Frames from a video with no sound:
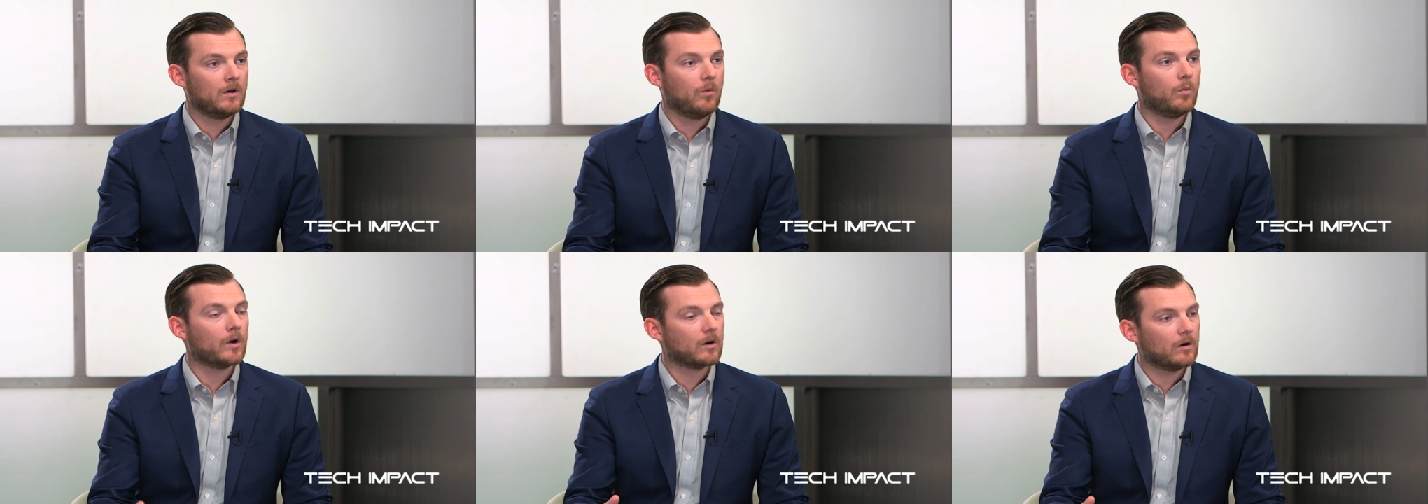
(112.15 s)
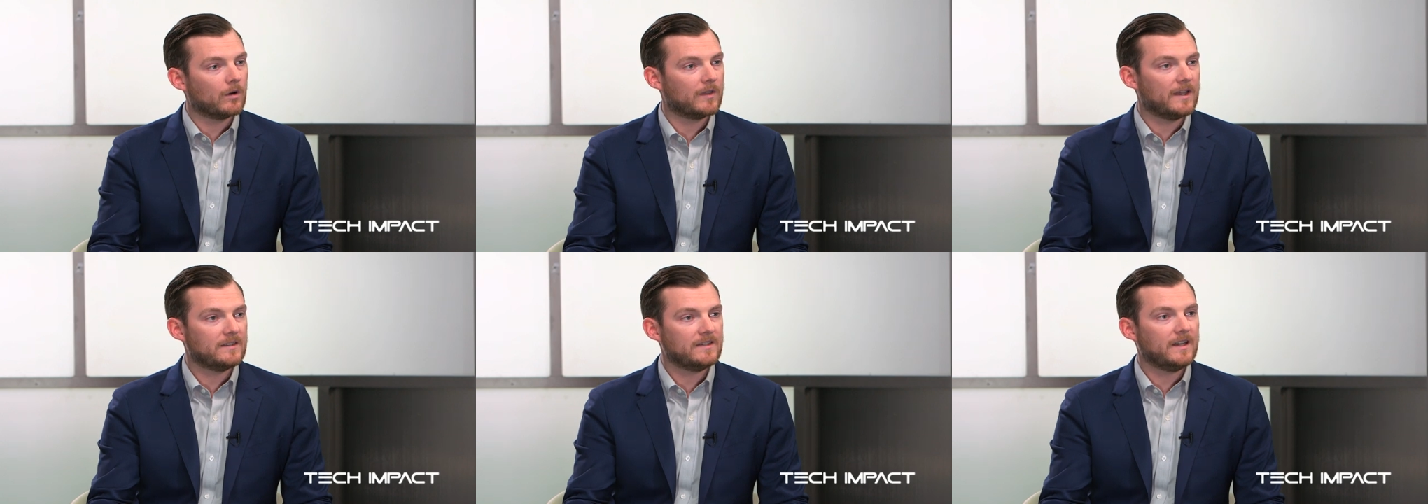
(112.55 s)
where
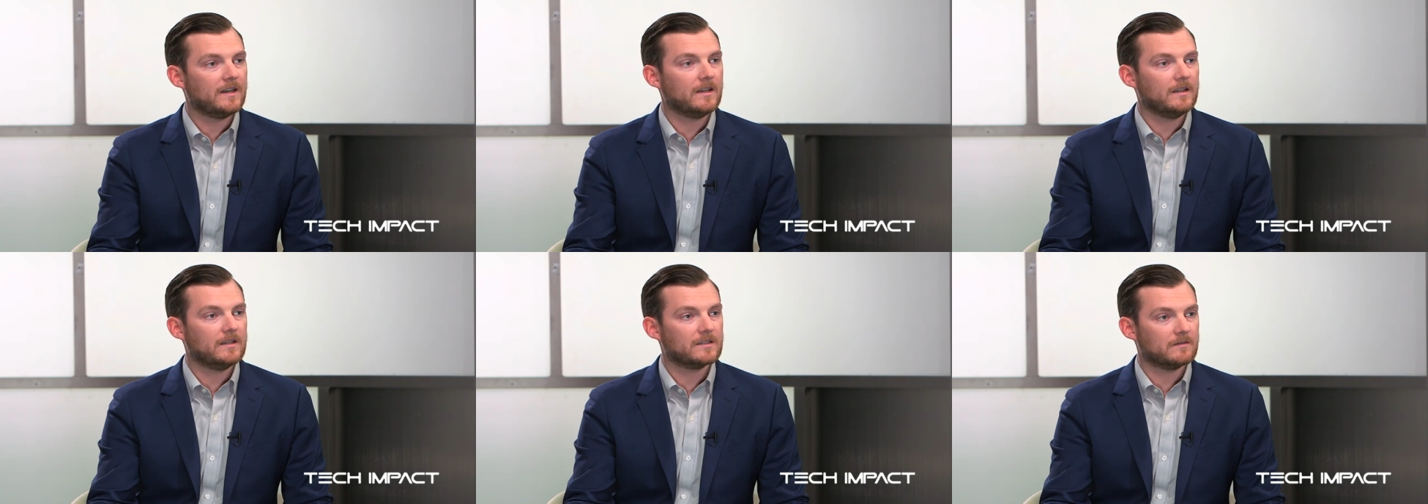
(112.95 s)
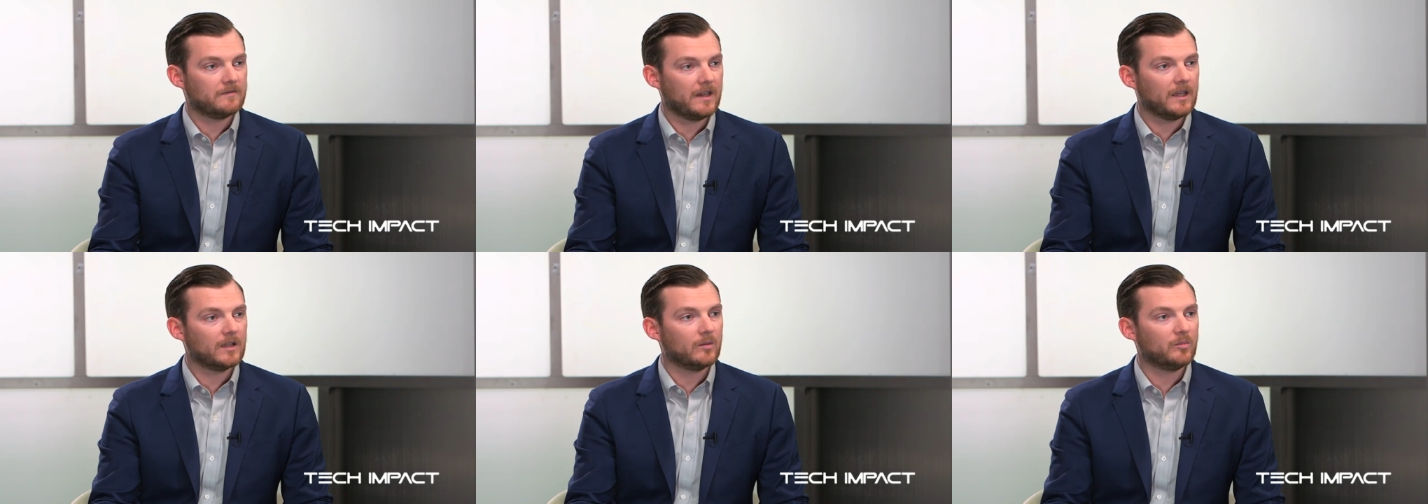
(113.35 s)
all that data is
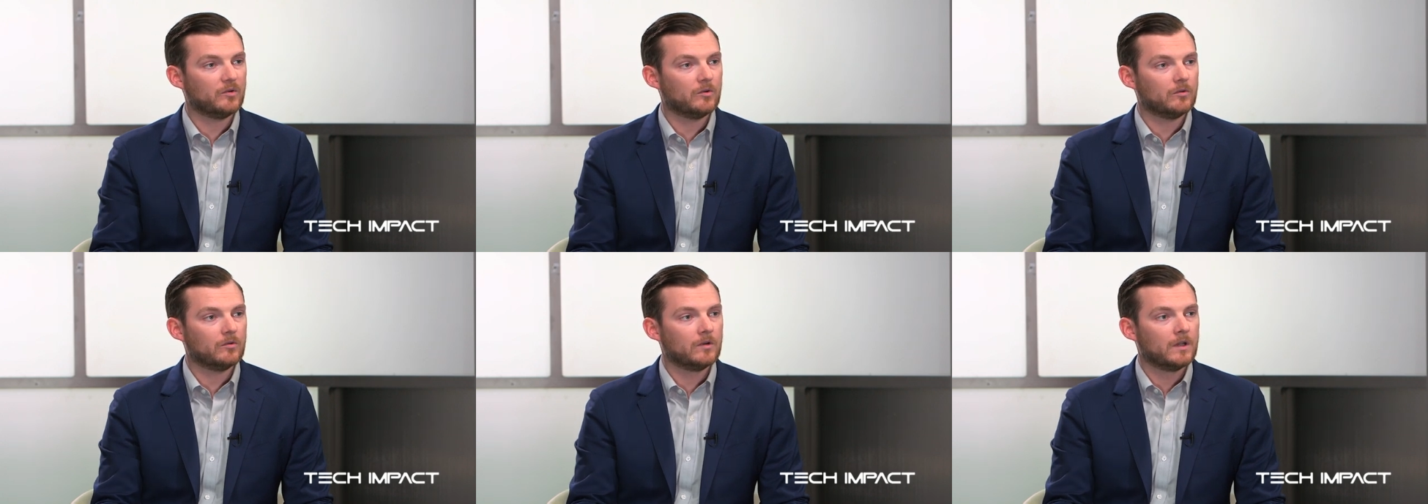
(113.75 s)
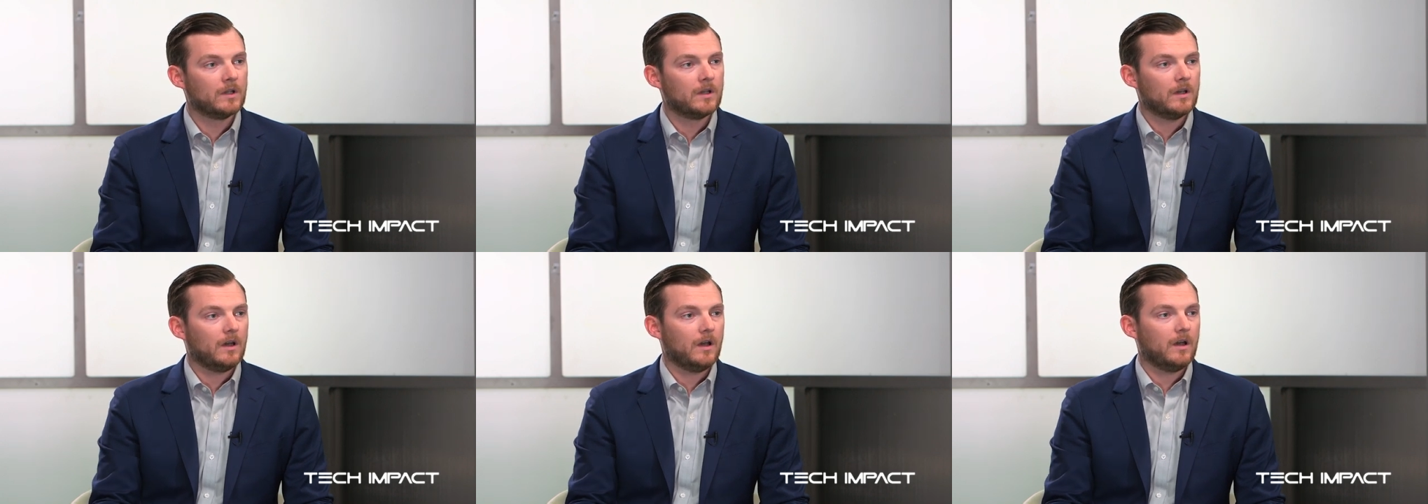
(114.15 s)
available
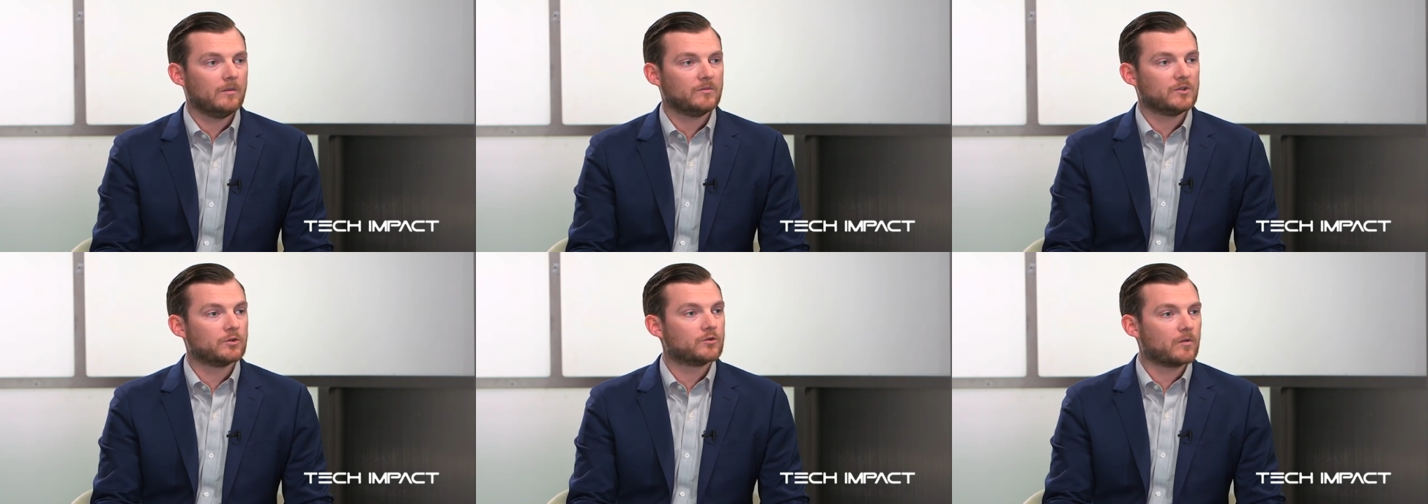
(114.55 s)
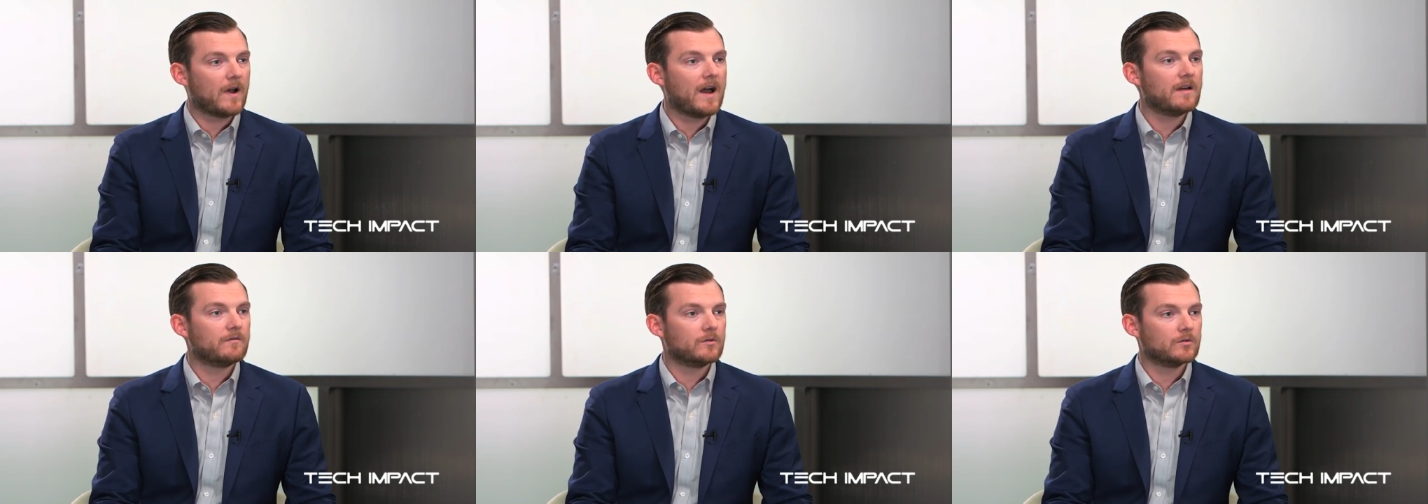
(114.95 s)
um, to
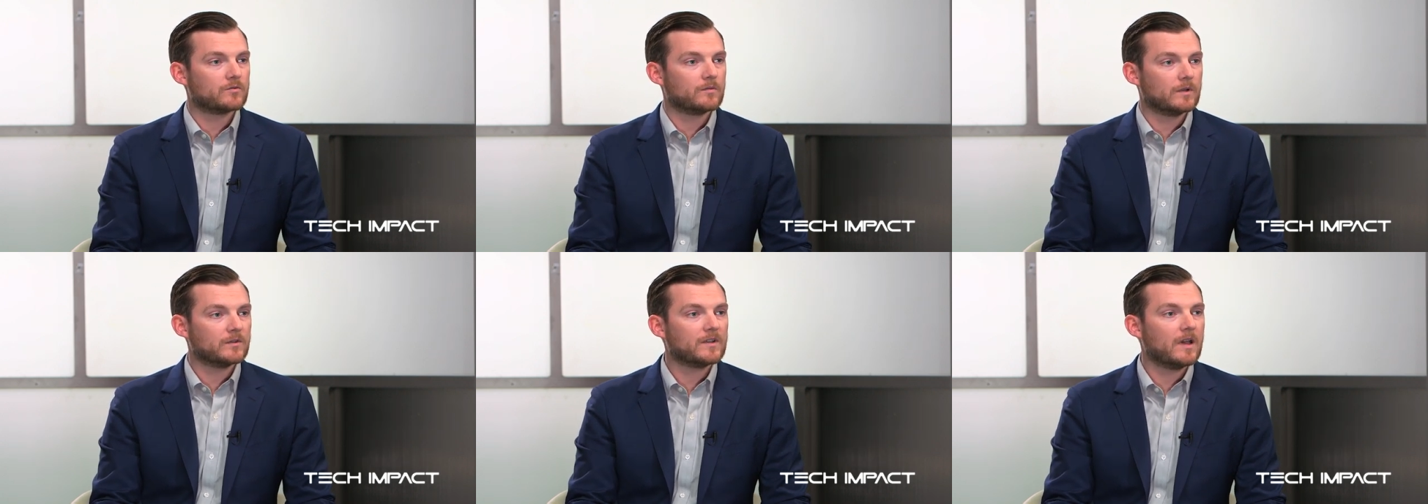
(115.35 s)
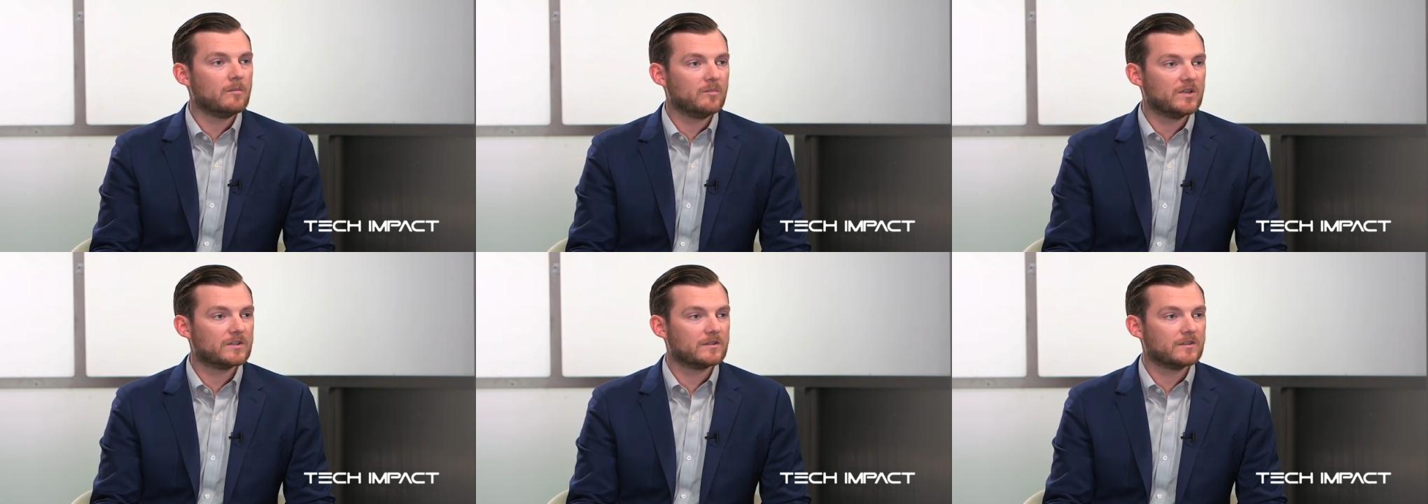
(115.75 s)
drive those
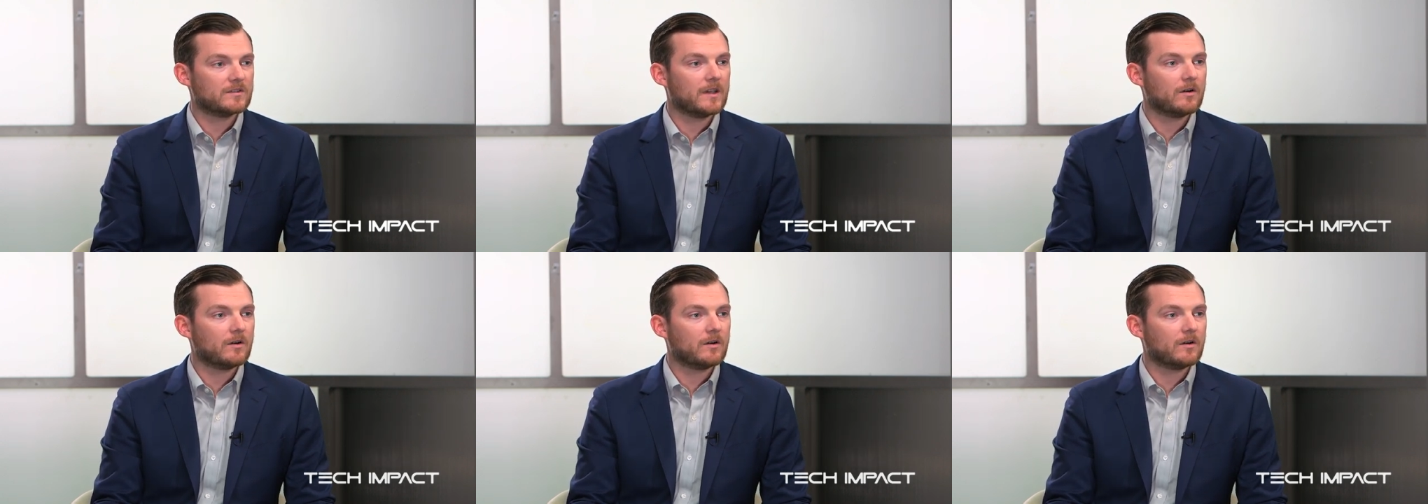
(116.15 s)
real-time business